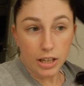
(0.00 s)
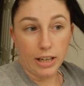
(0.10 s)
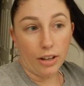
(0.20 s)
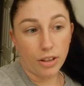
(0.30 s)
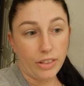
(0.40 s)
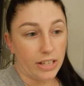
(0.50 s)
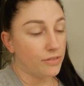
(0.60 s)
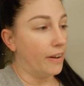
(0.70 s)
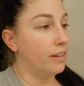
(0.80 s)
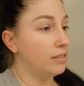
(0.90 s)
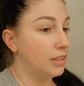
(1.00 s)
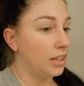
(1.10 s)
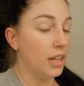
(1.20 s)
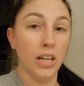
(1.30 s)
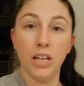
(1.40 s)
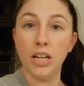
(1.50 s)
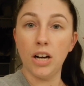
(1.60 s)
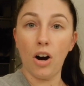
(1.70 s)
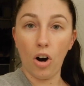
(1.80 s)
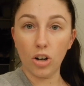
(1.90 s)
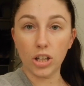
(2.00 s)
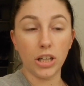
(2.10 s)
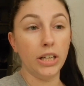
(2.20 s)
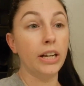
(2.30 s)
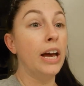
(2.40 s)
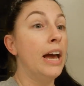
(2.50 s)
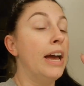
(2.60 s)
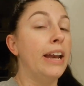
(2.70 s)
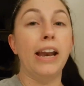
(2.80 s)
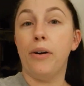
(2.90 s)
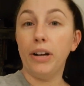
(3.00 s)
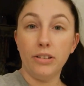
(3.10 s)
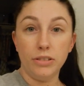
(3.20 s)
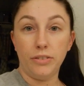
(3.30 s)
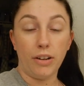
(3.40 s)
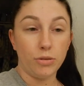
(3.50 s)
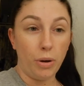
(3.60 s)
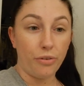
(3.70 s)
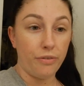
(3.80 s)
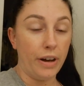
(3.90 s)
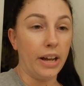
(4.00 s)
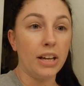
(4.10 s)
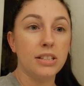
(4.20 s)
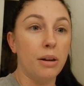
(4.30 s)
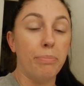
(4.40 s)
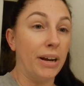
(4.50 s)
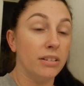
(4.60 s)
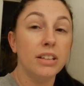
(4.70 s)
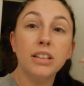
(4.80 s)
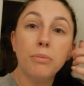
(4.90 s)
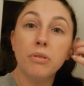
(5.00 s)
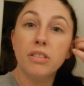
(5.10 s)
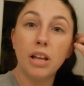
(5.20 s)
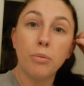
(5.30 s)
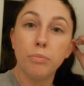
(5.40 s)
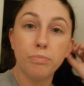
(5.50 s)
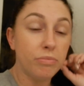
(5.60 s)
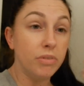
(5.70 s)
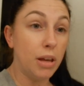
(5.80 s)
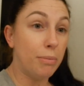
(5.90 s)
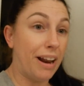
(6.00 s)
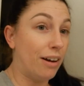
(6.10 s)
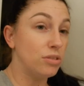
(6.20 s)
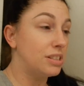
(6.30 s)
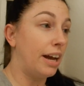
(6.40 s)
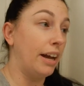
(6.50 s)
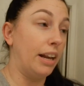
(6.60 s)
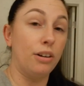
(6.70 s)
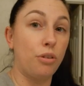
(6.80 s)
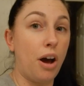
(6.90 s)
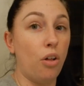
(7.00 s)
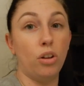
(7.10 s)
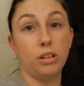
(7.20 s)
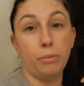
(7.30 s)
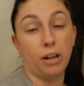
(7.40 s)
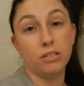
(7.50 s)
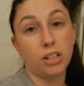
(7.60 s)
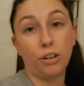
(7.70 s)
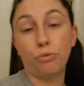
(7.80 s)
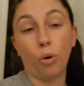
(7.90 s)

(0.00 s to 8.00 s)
now that that's finally all good, now I don't even have to wait for FedEx. Apparently they were, they, they've been outside. I don't know how long they've been outside